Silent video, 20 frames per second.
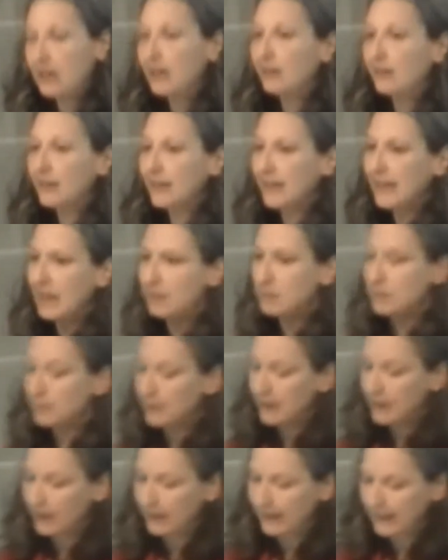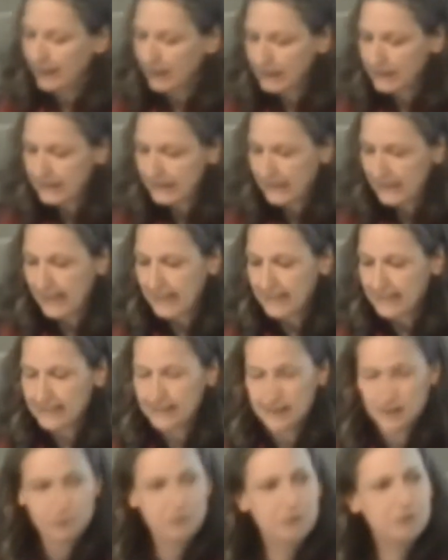They came up in the early
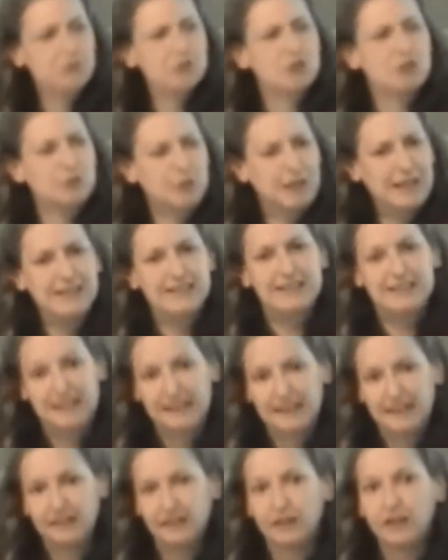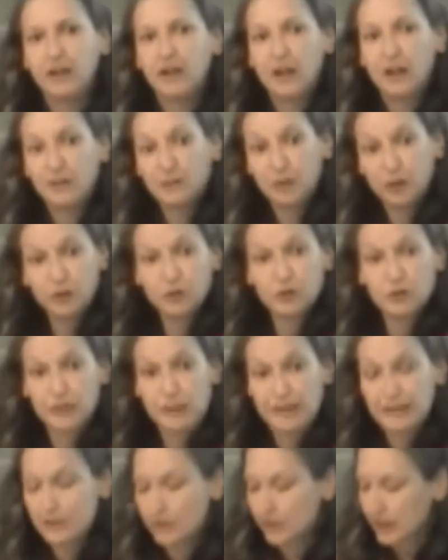1980s when there was a great deal of cultural
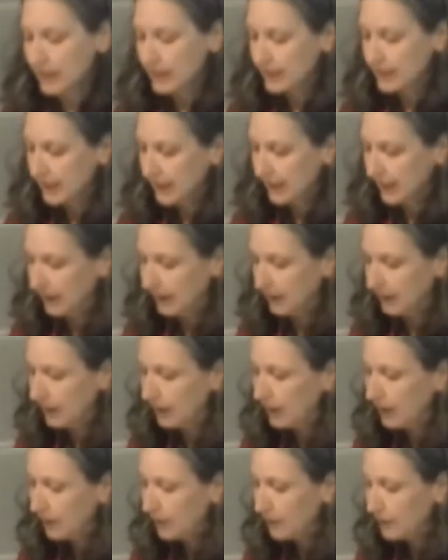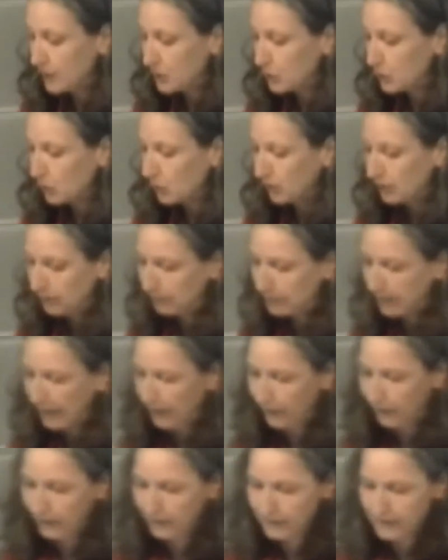interest in the Victorian
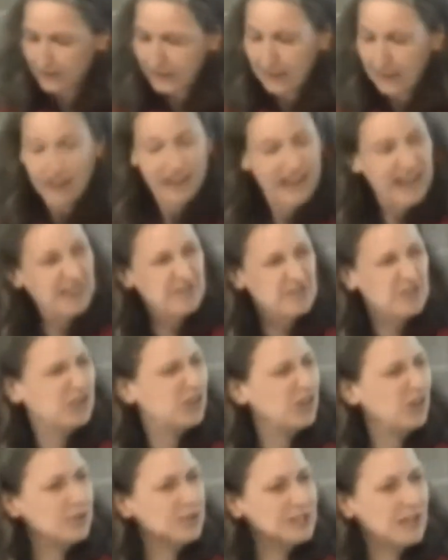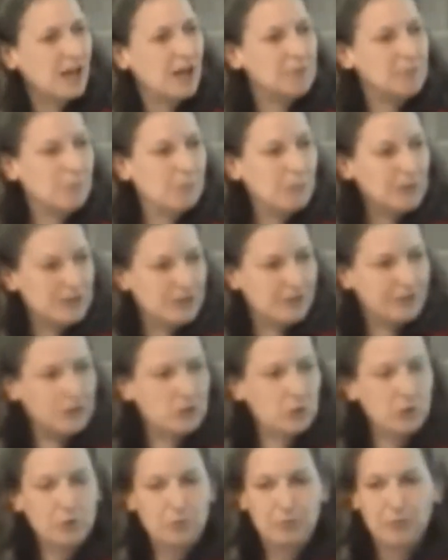period, after a long time in which the
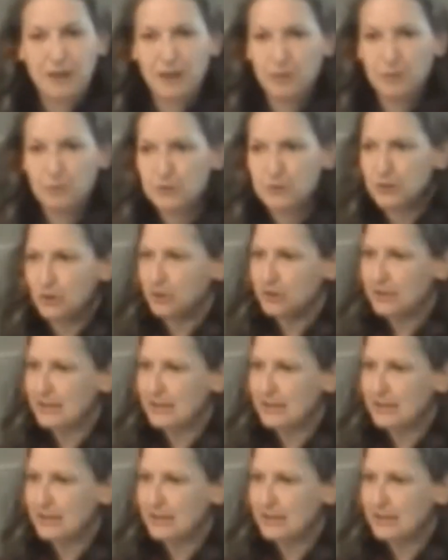Victorian period was not